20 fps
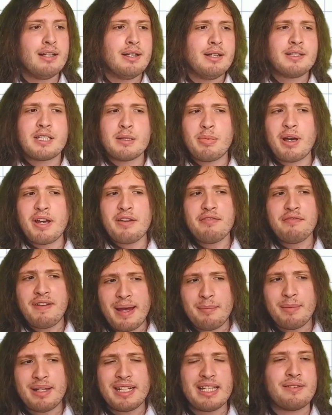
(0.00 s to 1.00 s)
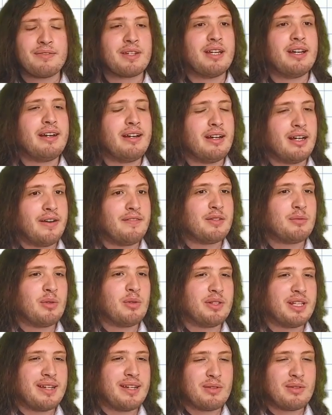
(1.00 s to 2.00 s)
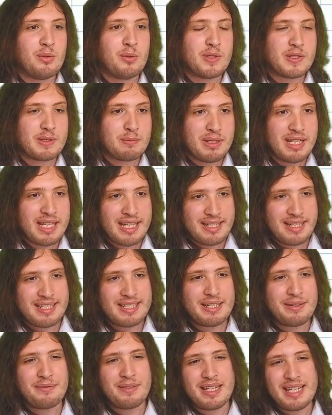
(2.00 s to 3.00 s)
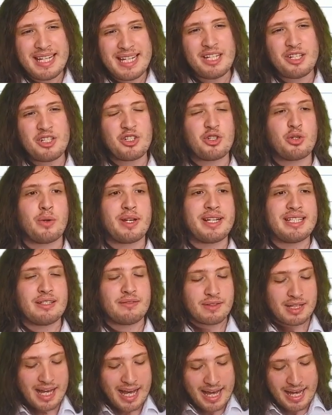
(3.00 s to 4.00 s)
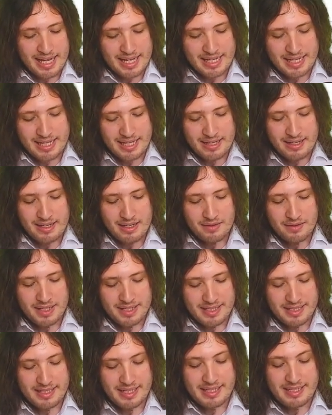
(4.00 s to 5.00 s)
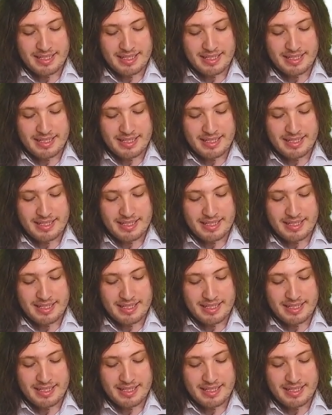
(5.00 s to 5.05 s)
So by family of curves, what they of course mean is that for each choice of k, this is a